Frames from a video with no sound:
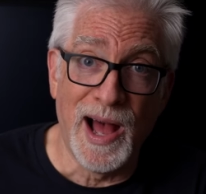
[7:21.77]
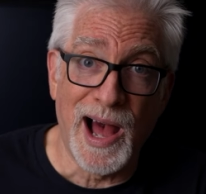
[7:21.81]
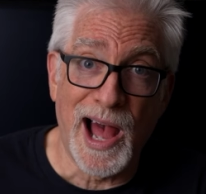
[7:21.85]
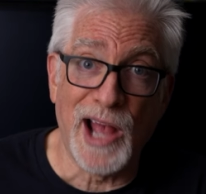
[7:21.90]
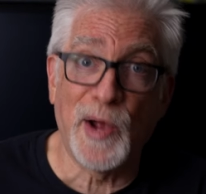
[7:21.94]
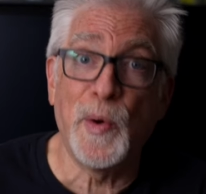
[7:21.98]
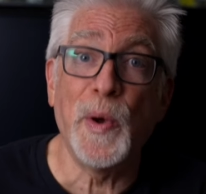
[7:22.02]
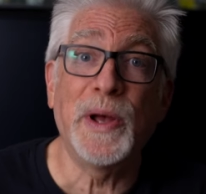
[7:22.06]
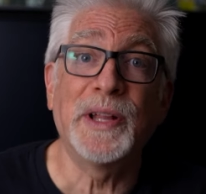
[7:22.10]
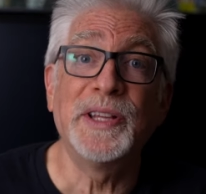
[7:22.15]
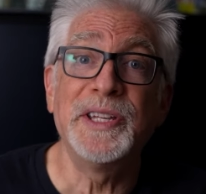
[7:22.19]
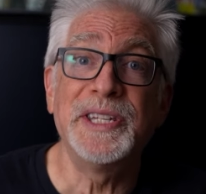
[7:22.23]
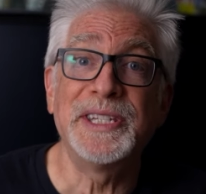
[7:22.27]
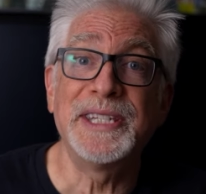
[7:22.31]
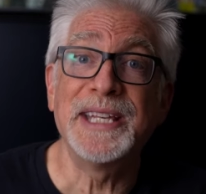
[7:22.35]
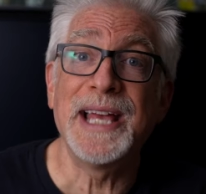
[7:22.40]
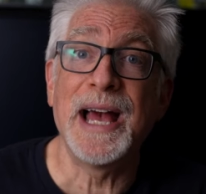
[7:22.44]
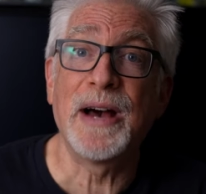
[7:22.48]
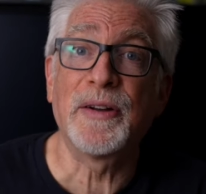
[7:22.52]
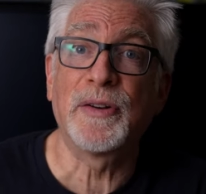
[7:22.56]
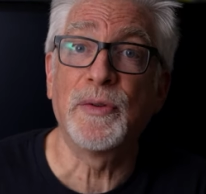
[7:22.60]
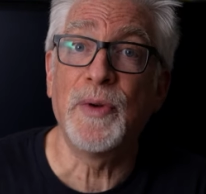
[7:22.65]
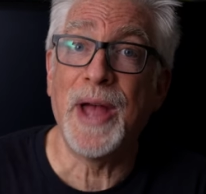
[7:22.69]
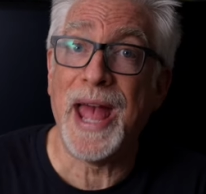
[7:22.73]
I quickly see
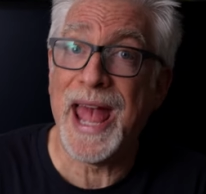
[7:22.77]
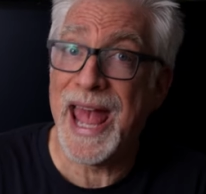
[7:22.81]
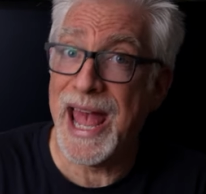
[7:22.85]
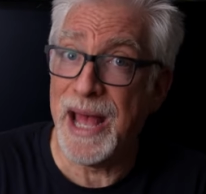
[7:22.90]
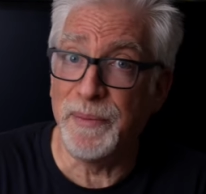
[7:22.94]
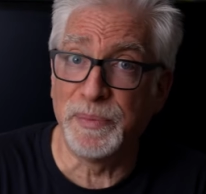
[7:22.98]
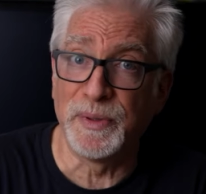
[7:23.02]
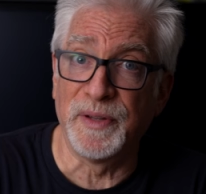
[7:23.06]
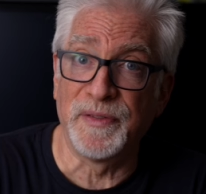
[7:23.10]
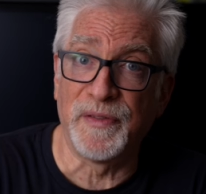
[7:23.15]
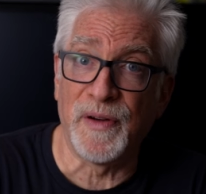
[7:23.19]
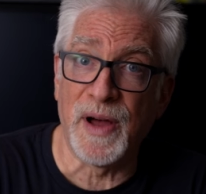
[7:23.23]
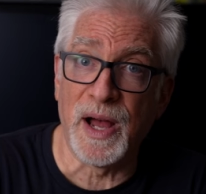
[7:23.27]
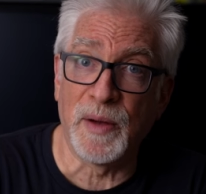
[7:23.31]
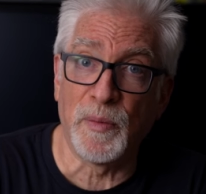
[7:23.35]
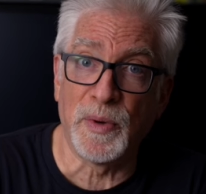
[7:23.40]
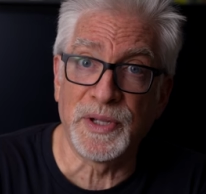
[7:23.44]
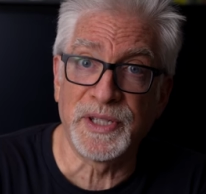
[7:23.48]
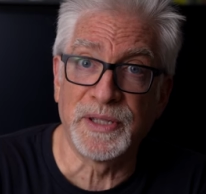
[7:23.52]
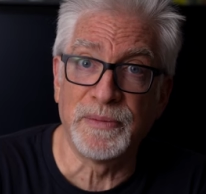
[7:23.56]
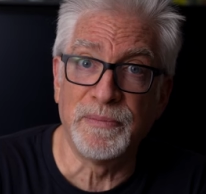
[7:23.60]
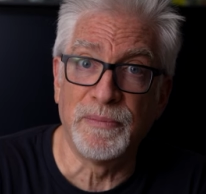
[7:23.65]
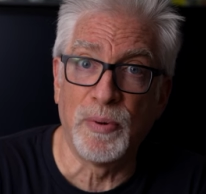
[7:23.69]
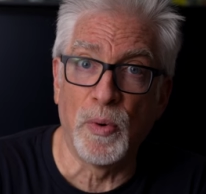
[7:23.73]
how to amplify
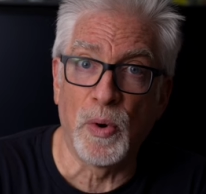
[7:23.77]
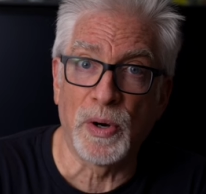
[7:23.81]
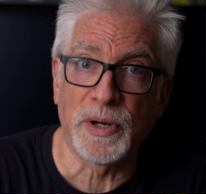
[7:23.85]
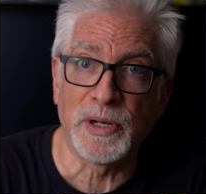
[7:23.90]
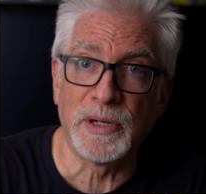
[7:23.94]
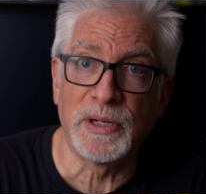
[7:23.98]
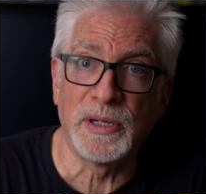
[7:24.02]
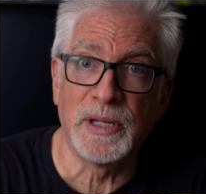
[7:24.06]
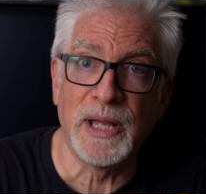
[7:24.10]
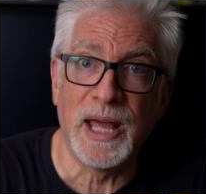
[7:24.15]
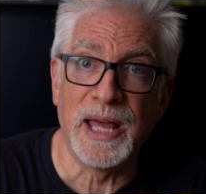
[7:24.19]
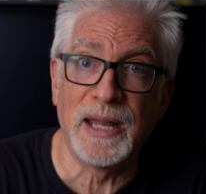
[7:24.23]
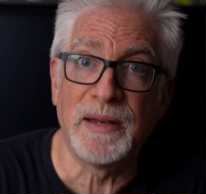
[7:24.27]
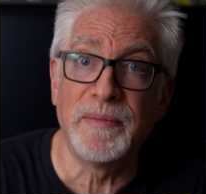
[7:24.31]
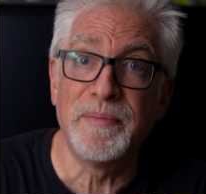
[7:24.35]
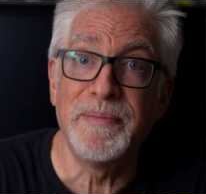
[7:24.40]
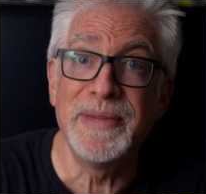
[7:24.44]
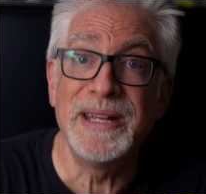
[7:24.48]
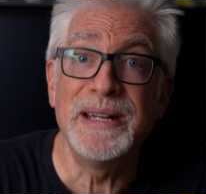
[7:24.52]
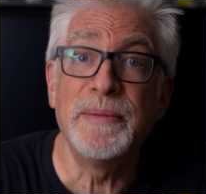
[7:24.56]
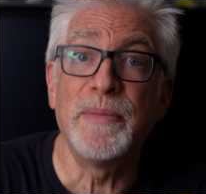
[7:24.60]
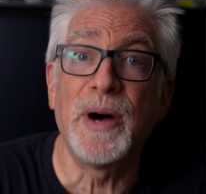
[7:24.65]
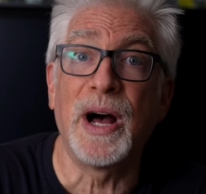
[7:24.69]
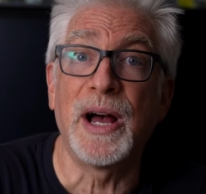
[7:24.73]
what's important and
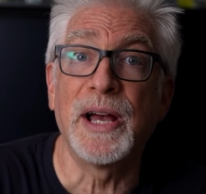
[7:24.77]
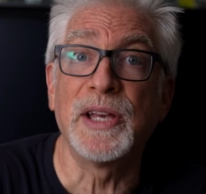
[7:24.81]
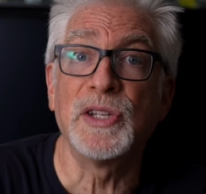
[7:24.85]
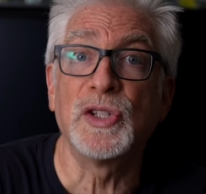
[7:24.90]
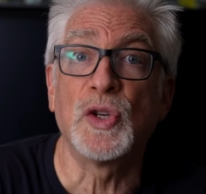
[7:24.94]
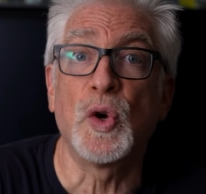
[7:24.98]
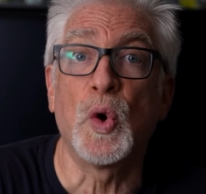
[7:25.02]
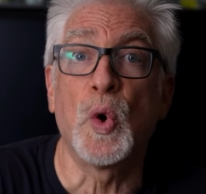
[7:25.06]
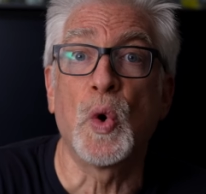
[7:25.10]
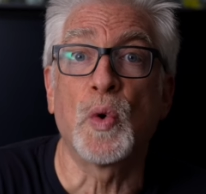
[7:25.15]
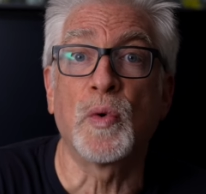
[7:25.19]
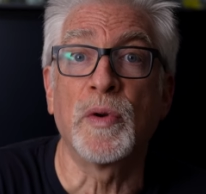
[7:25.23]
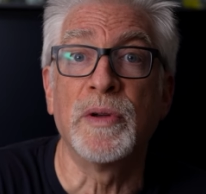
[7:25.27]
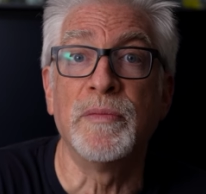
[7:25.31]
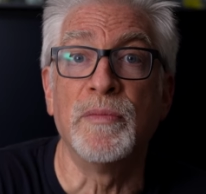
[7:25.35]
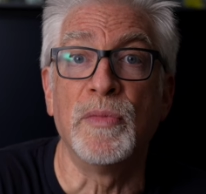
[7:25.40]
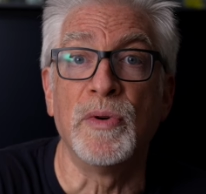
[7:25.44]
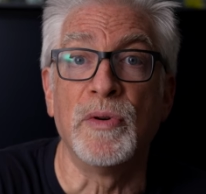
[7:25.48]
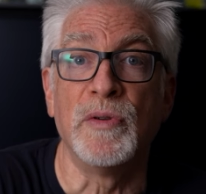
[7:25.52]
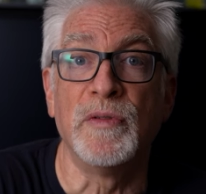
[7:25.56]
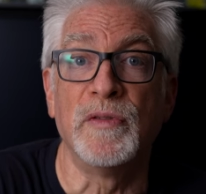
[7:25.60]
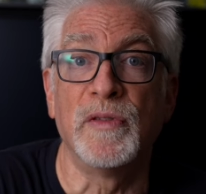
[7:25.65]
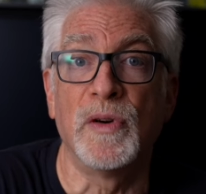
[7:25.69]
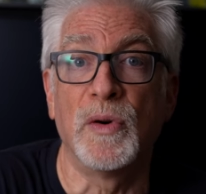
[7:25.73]
minimize or
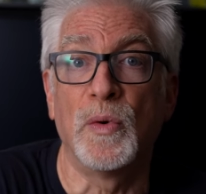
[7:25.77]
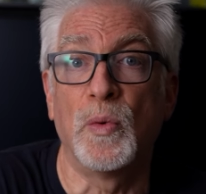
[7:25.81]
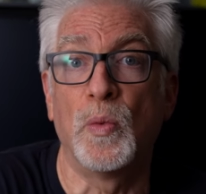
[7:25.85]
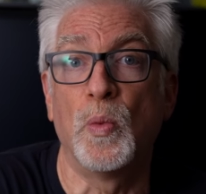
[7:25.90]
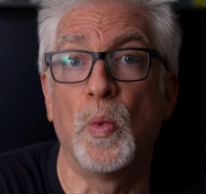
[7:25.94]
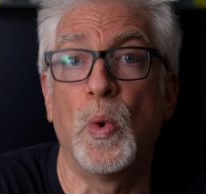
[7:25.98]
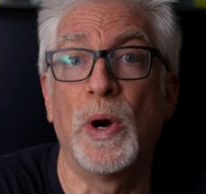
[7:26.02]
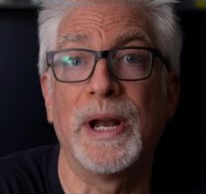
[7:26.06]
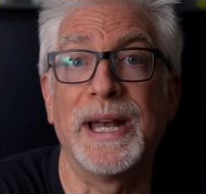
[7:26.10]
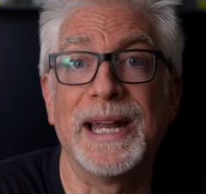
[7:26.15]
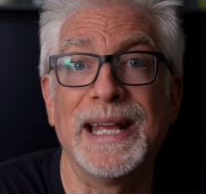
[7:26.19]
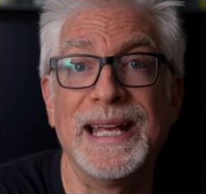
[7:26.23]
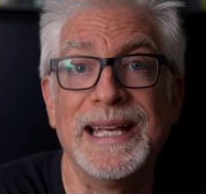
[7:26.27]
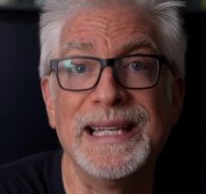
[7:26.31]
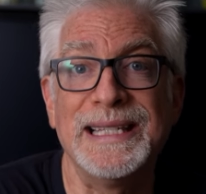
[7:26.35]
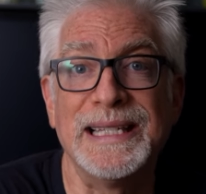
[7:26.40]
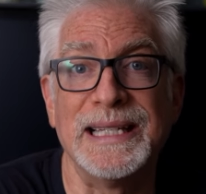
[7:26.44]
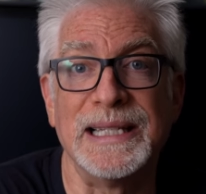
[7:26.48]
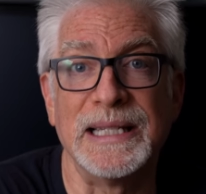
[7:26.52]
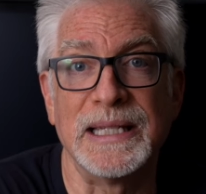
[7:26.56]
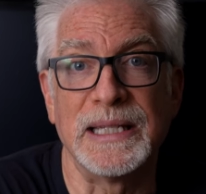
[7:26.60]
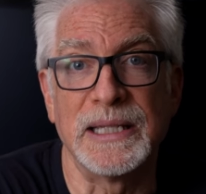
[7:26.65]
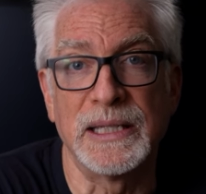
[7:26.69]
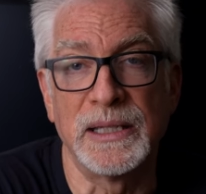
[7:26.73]
remove what
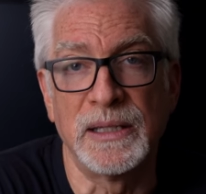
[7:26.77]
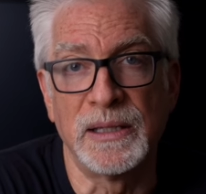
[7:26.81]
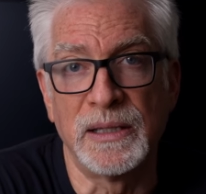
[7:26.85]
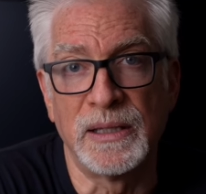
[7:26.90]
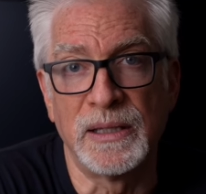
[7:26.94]
isn't.